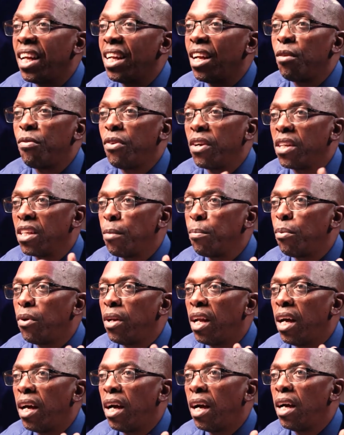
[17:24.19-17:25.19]
Like now, for
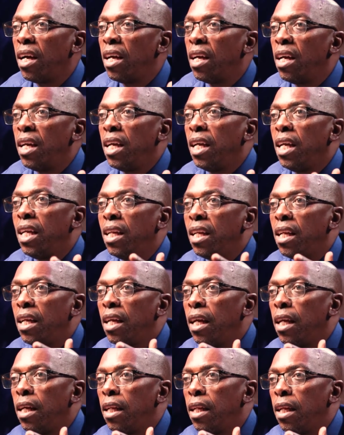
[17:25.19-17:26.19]
example, uh, in,
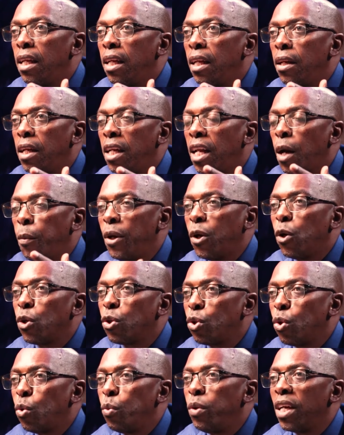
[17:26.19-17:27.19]
in, in a week
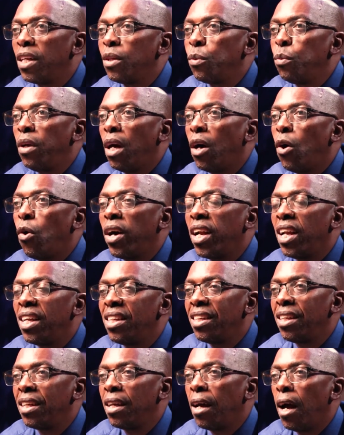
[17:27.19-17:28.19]
or so, we are, we are
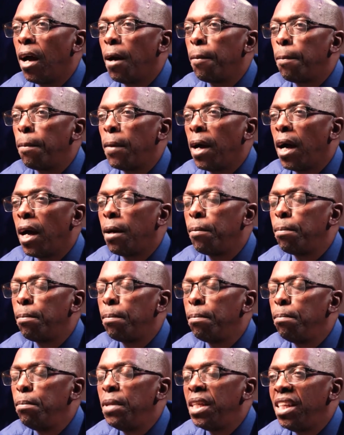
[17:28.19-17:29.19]
organizing uh, uh,
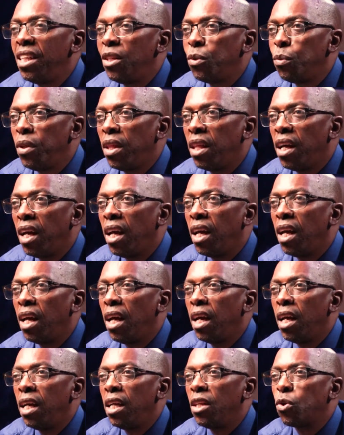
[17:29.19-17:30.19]
meetings with the,
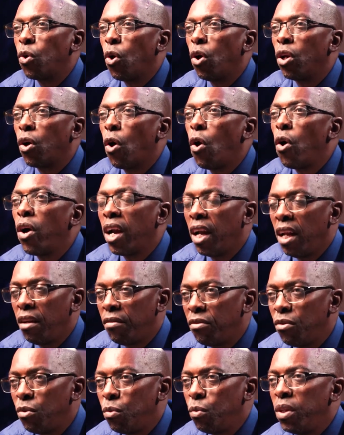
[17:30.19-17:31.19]
it's called
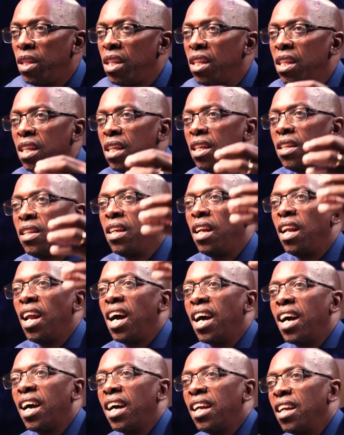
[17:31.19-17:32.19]
Conclave, with Sri
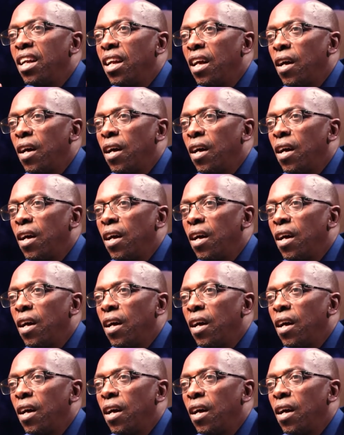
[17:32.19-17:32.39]
Lankan